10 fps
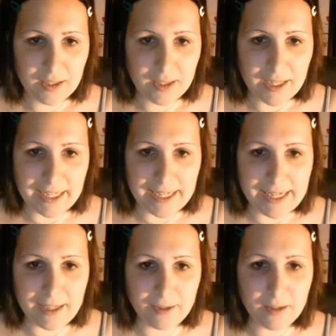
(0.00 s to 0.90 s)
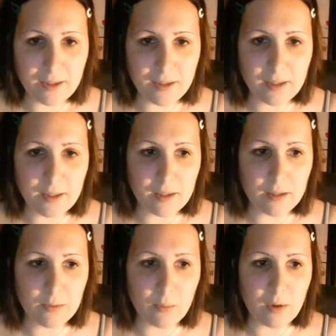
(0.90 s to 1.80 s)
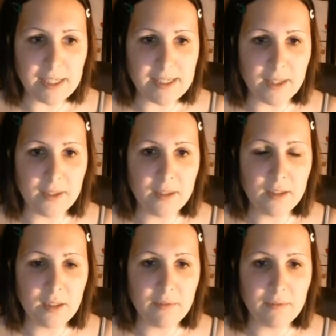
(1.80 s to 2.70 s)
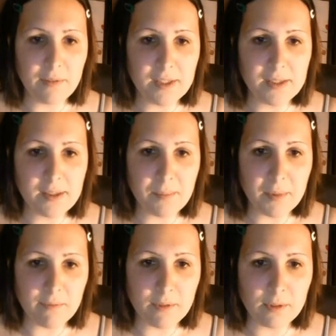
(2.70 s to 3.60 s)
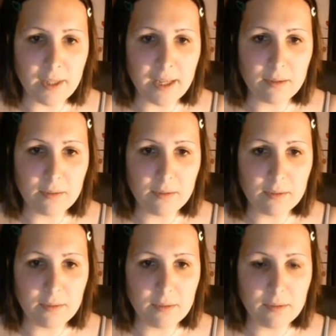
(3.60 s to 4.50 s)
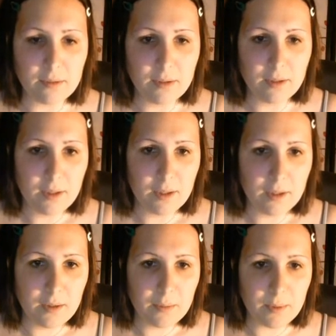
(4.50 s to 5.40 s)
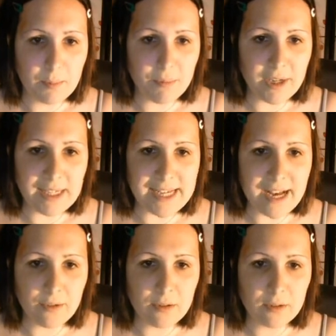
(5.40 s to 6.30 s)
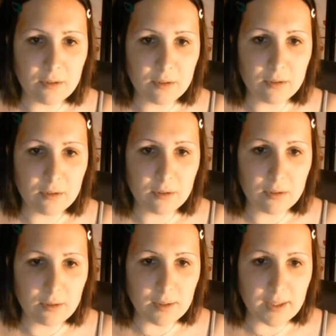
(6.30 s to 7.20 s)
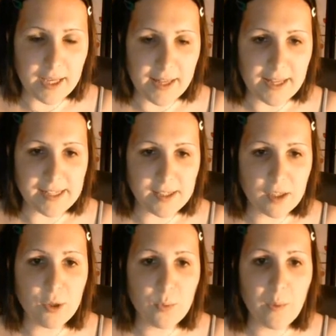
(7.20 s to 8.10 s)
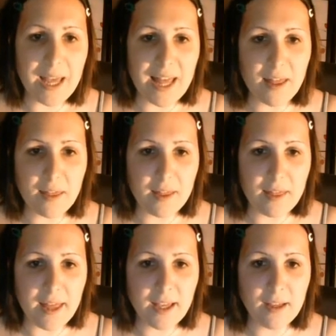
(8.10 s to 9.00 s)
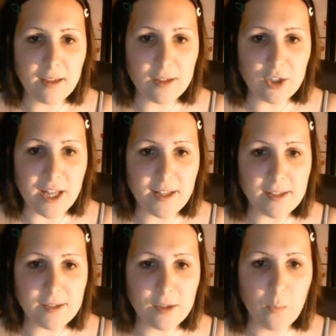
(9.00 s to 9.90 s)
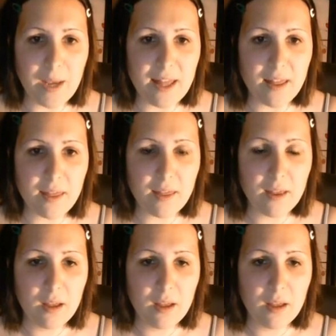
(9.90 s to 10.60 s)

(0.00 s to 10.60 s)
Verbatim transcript: Like a little, what have I done? I've, I've done something wrong there. We want to bring it down. Okay, that's a good width, I think, Jen. That's good width.